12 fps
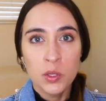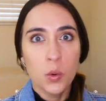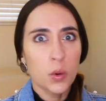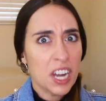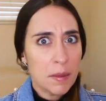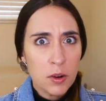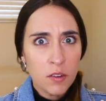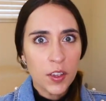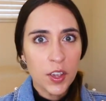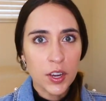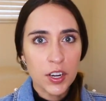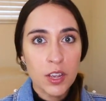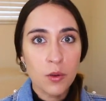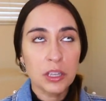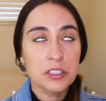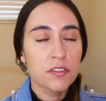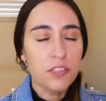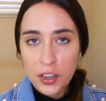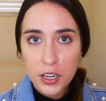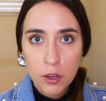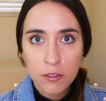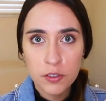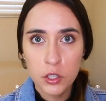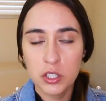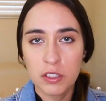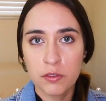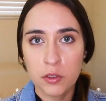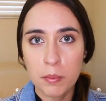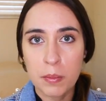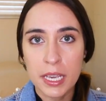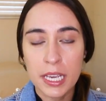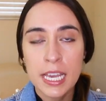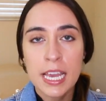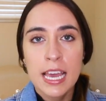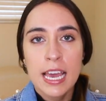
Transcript: When I moved here, it was very confusing for me,